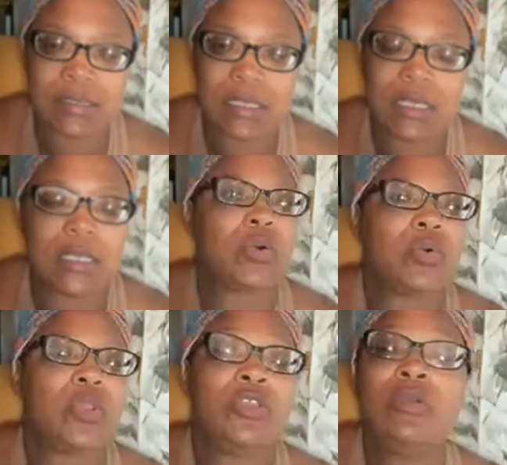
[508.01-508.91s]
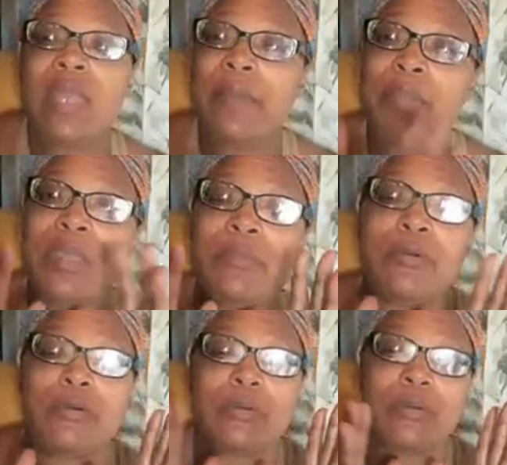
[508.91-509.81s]
So you let
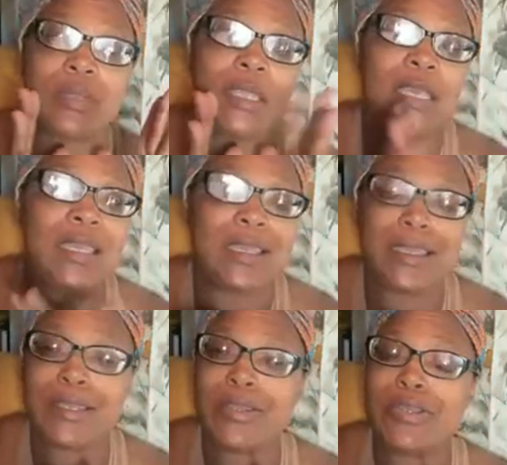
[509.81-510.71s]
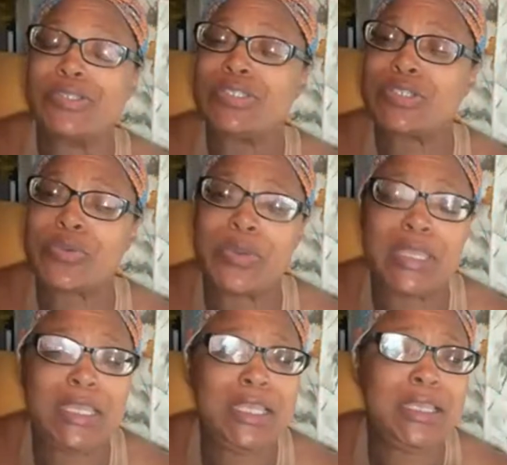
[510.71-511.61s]
people kick,
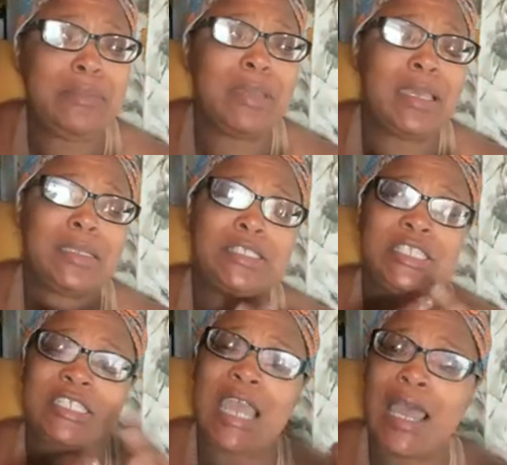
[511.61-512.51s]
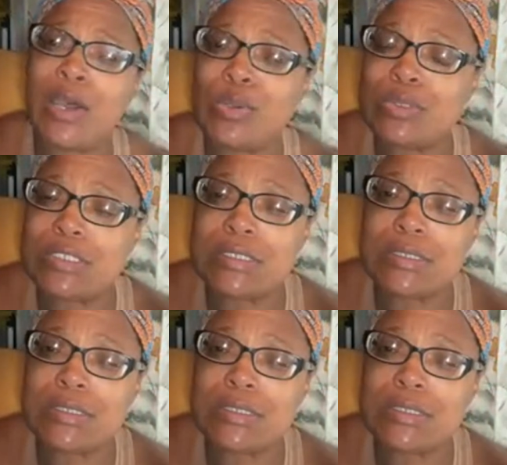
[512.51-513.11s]
scream, shout,